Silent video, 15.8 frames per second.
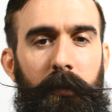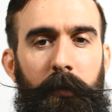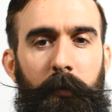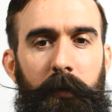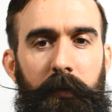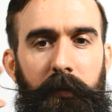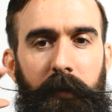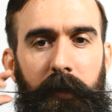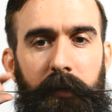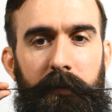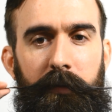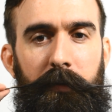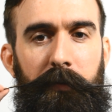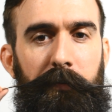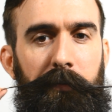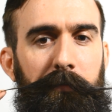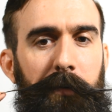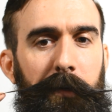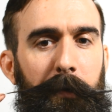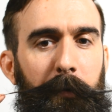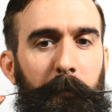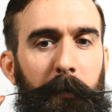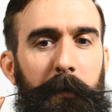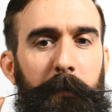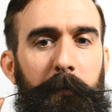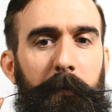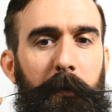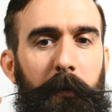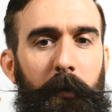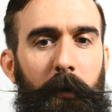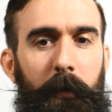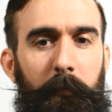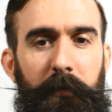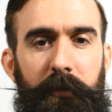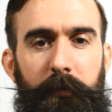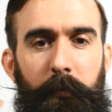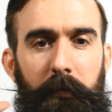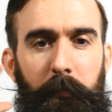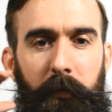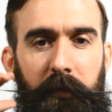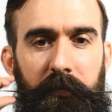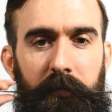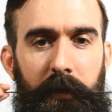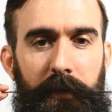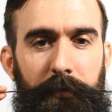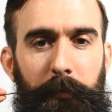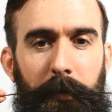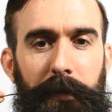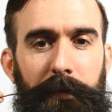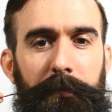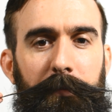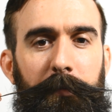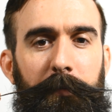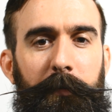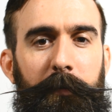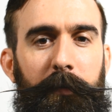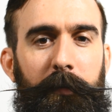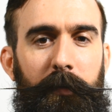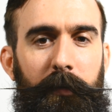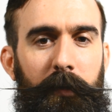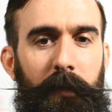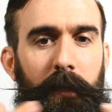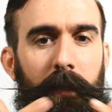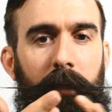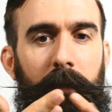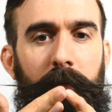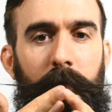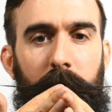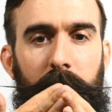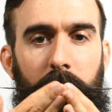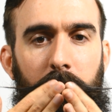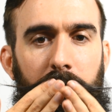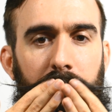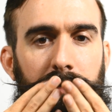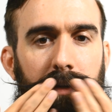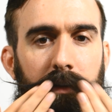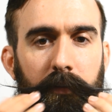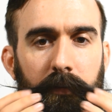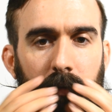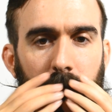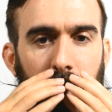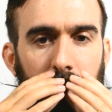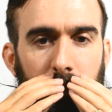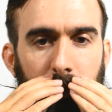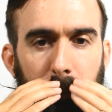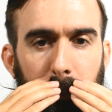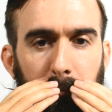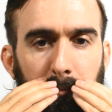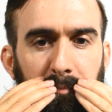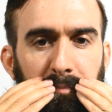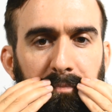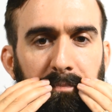get the idea of what you can accomplish with mustache wax. So it's something fun. So you see,